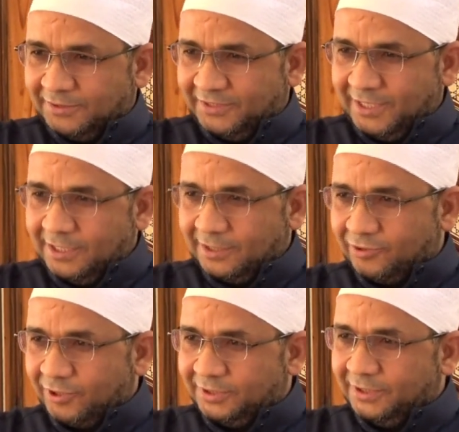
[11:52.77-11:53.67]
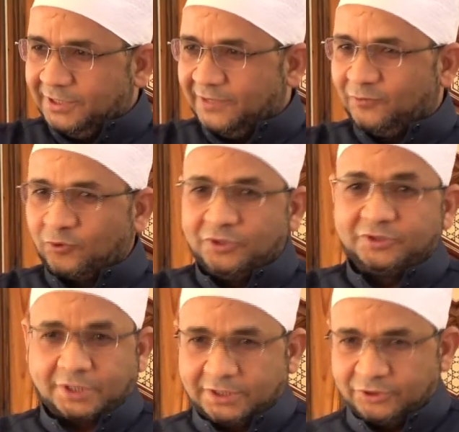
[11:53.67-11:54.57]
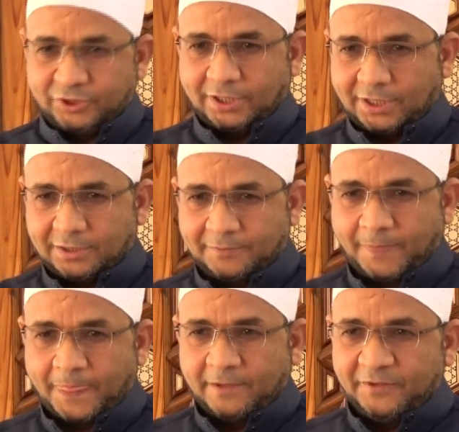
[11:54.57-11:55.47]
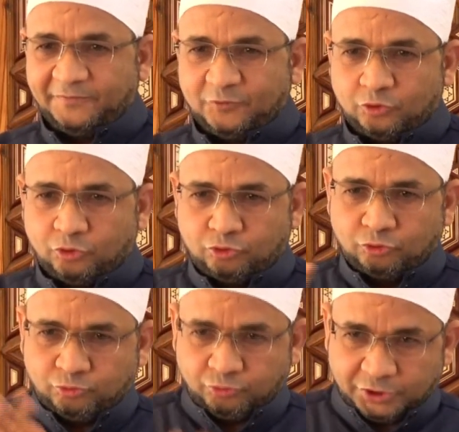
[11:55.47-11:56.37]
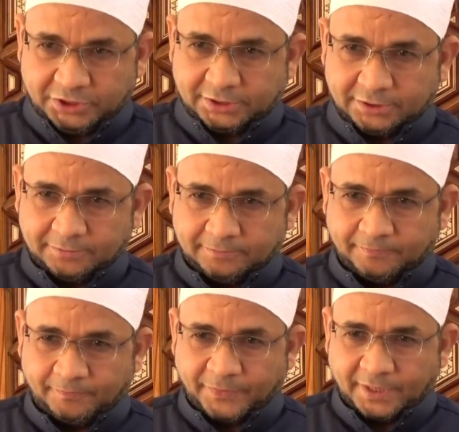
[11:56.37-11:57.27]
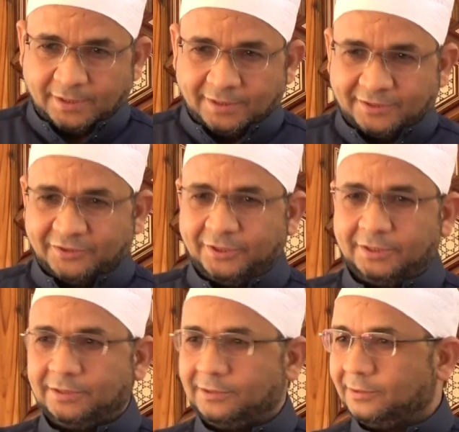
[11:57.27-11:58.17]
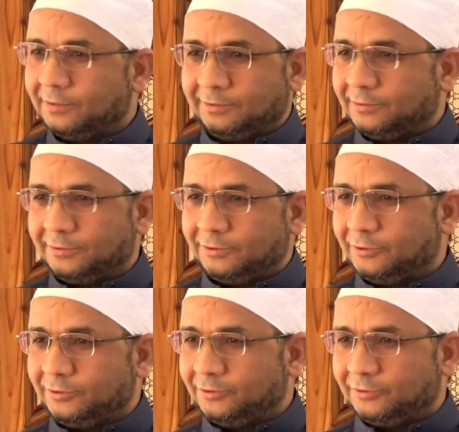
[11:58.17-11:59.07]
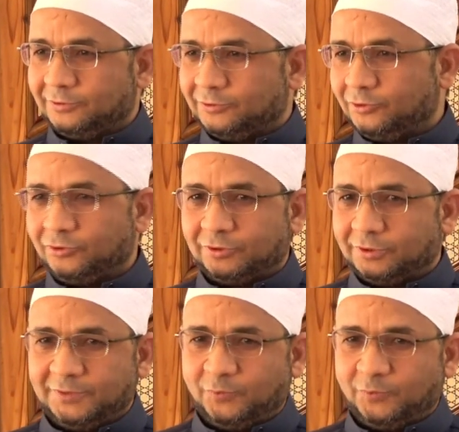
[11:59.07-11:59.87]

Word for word: the criteria for entering Jannah. If you don't do this, then you, you, you don't, uh,